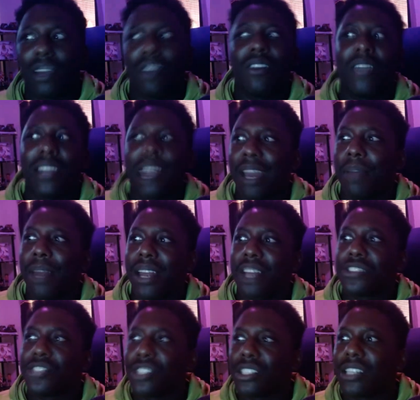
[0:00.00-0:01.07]
oh yeah, man, that's
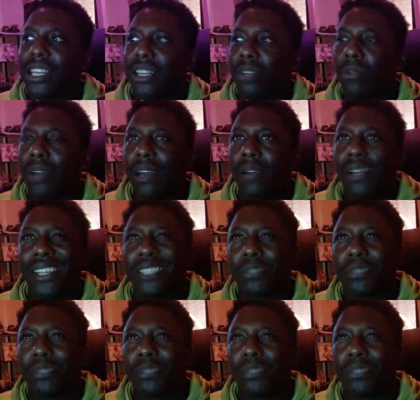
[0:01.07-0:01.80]
just like the way it was.